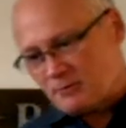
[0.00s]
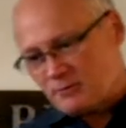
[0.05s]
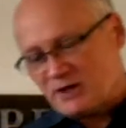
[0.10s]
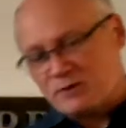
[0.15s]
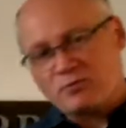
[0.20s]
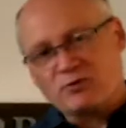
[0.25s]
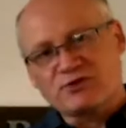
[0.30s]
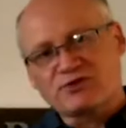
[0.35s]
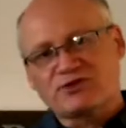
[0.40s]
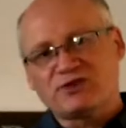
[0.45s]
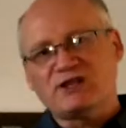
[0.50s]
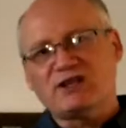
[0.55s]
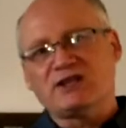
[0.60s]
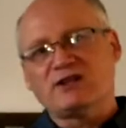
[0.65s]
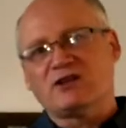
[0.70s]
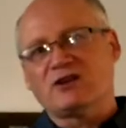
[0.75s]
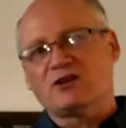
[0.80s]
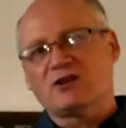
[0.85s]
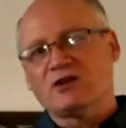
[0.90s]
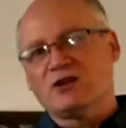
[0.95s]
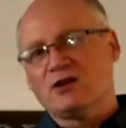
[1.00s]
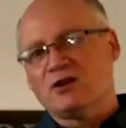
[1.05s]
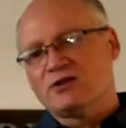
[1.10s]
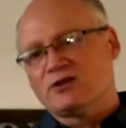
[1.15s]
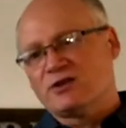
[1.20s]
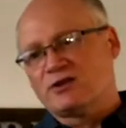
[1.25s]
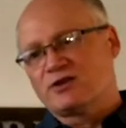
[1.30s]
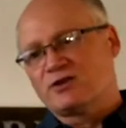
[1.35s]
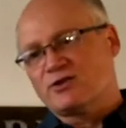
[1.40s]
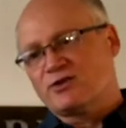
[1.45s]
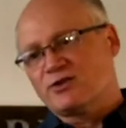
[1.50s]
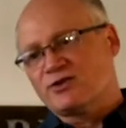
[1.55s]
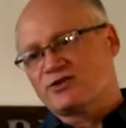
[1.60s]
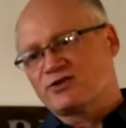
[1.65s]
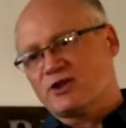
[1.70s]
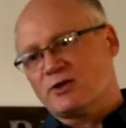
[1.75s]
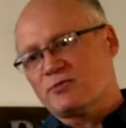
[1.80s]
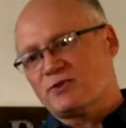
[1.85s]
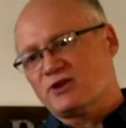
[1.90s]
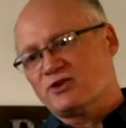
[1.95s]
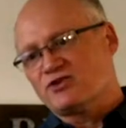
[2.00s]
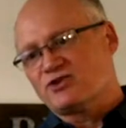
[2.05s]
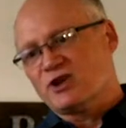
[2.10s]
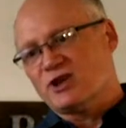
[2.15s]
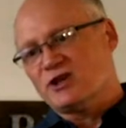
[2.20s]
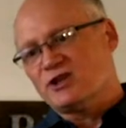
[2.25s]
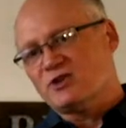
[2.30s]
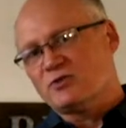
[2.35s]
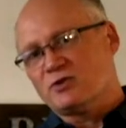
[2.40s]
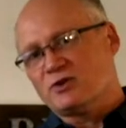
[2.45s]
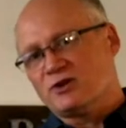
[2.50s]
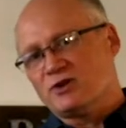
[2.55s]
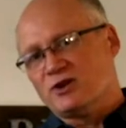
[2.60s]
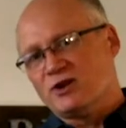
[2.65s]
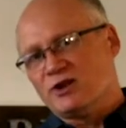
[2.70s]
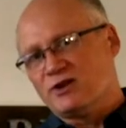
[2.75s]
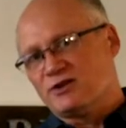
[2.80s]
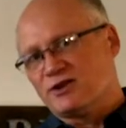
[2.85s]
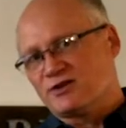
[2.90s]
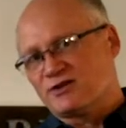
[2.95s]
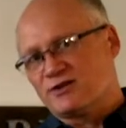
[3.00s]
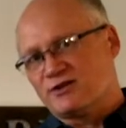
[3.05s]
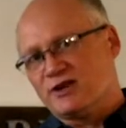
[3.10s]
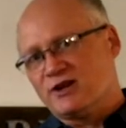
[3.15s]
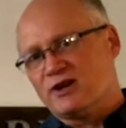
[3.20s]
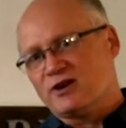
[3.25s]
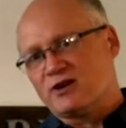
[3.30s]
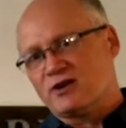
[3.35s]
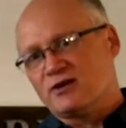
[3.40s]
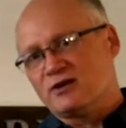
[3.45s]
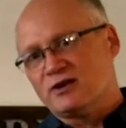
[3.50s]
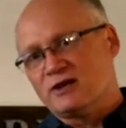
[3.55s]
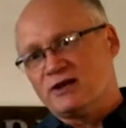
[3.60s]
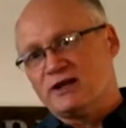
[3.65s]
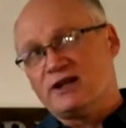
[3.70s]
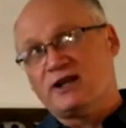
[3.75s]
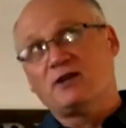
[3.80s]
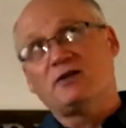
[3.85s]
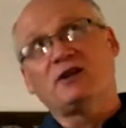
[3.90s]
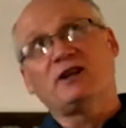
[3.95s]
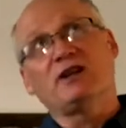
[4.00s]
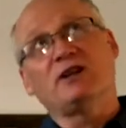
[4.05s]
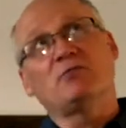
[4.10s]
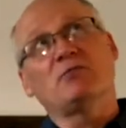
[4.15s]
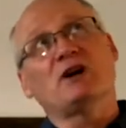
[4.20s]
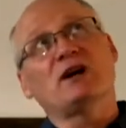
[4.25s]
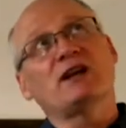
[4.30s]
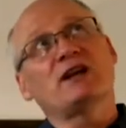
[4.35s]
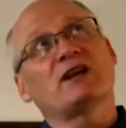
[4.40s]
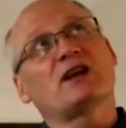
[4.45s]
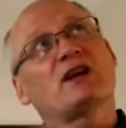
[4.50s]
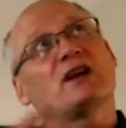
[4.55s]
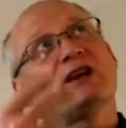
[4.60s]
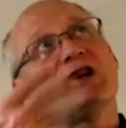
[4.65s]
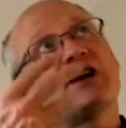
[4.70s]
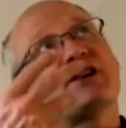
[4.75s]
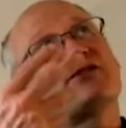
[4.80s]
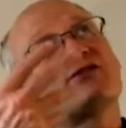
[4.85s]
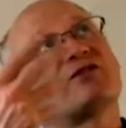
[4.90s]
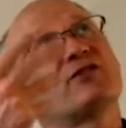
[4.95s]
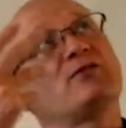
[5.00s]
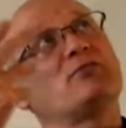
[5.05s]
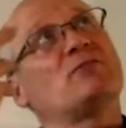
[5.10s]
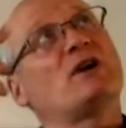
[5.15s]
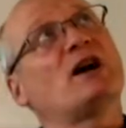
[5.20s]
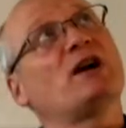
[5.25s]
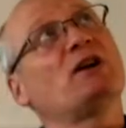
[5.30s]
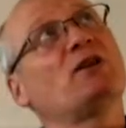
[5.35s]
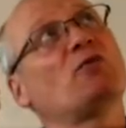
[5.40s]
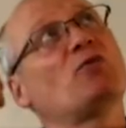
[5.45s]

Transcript: People see that that there is something genuine that's there. In, in my connection, my